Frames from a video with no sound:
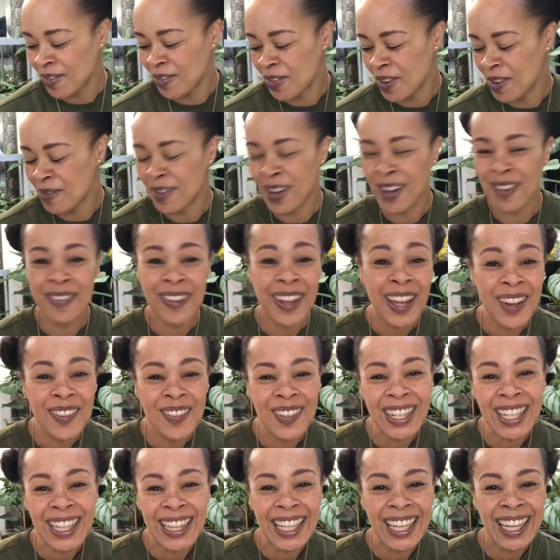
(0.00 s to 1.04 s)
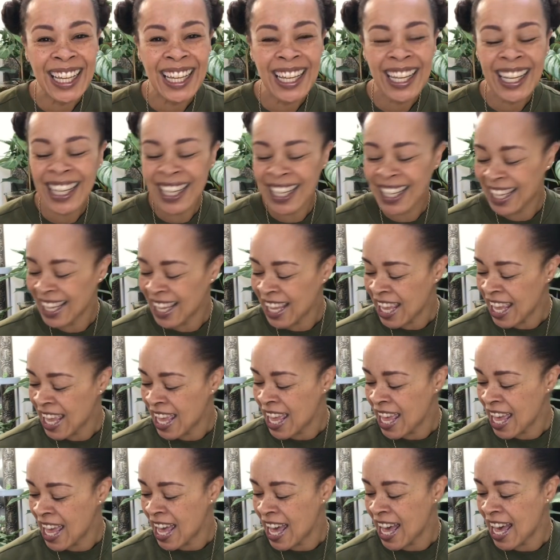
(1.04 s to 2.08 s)
with my family there.
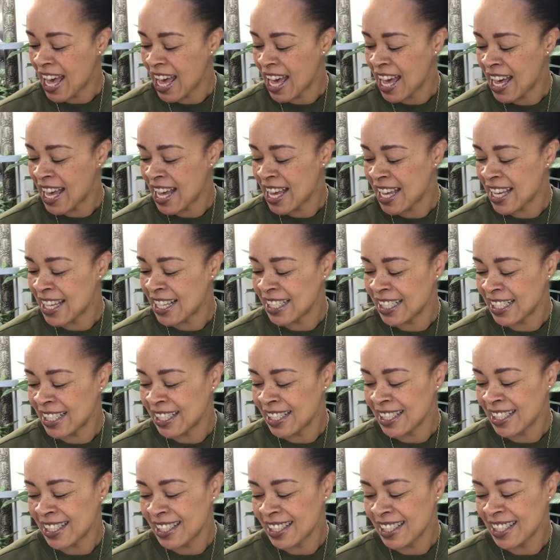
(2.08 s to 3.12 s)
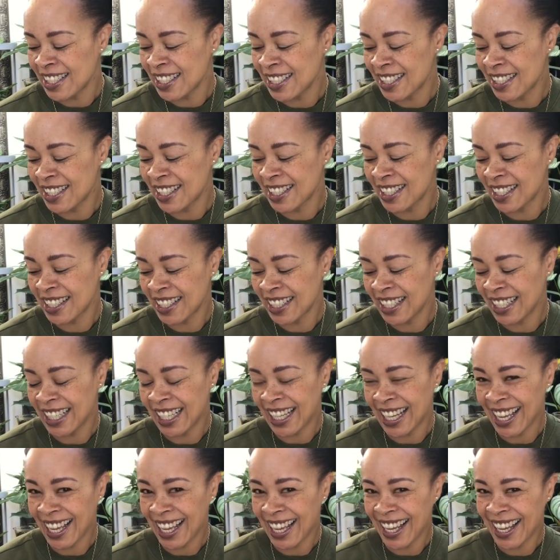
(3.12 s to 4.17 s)
And
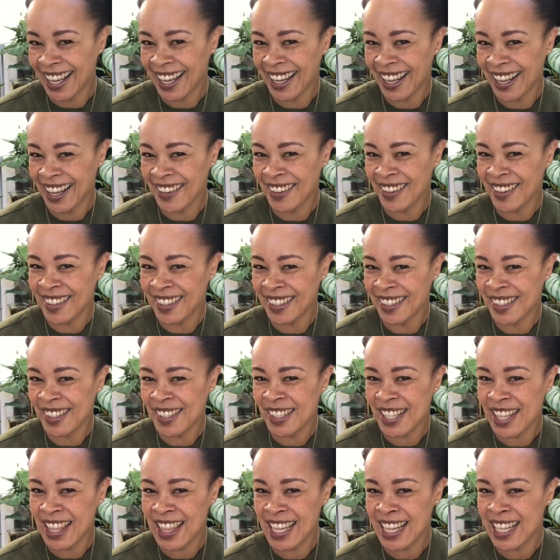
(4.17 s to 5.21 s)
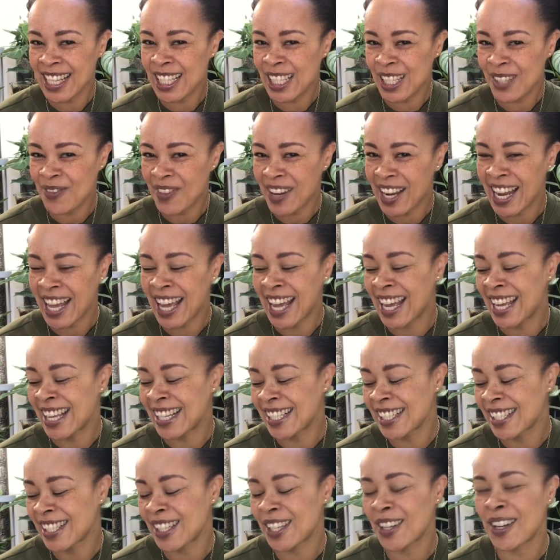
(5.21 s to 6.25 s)
yeah, I've got lots of things
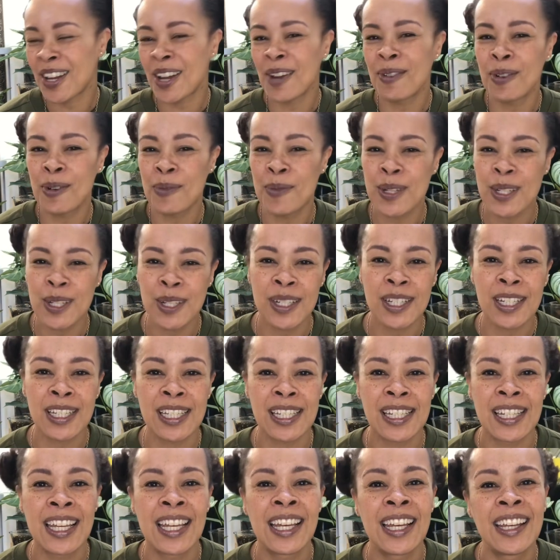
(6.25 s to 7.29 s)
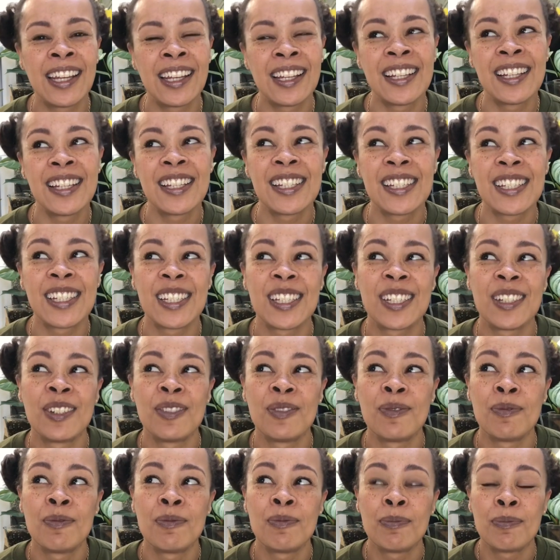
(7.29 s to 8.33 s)
planned, so I will be doing
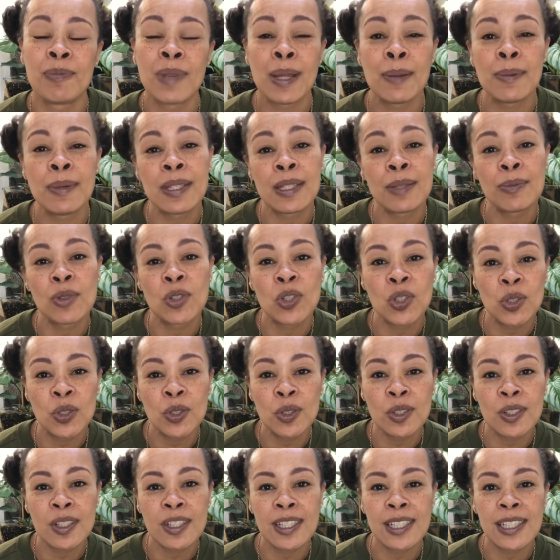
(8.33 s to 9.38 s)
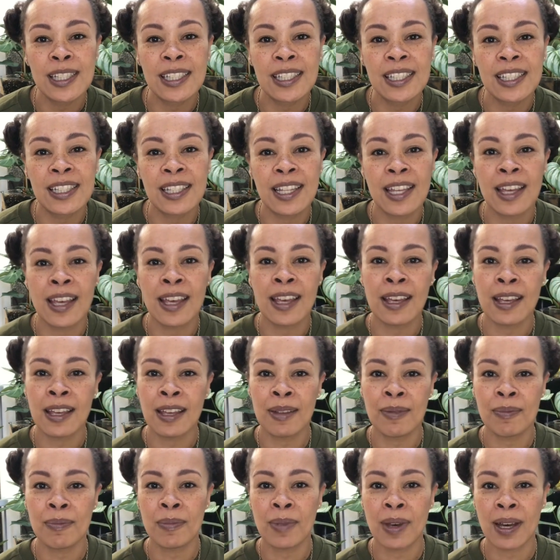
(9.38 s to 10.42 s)
maybe some shorts.
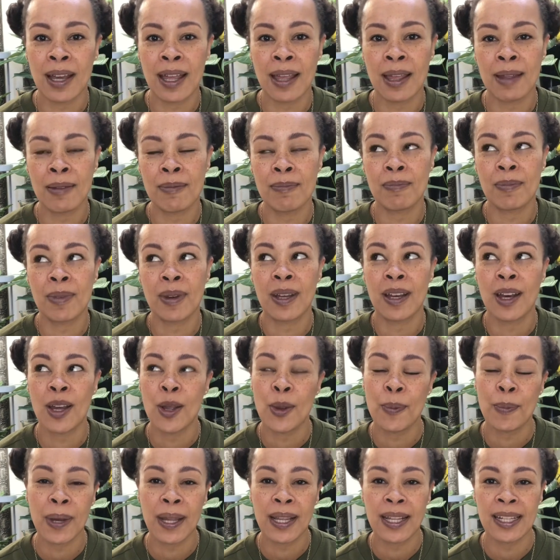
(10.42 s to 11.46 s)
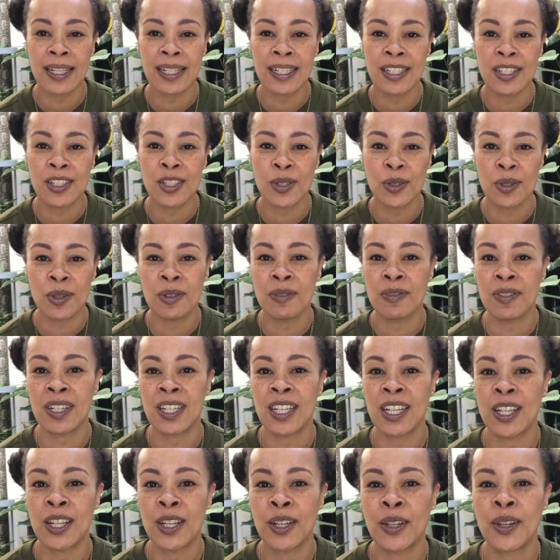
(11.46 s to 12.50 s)
I hope I can do a
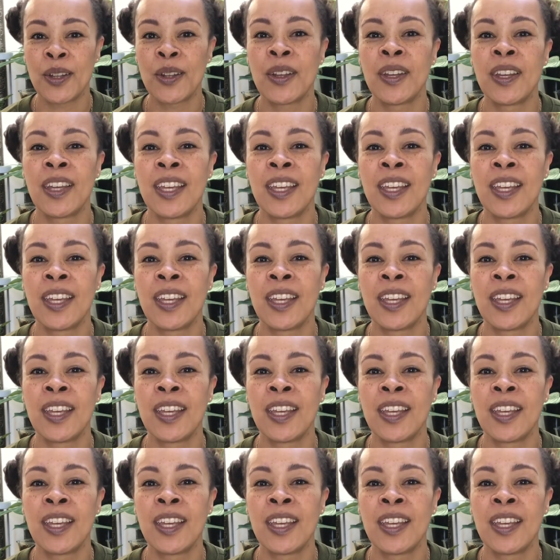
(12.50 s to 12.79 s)
video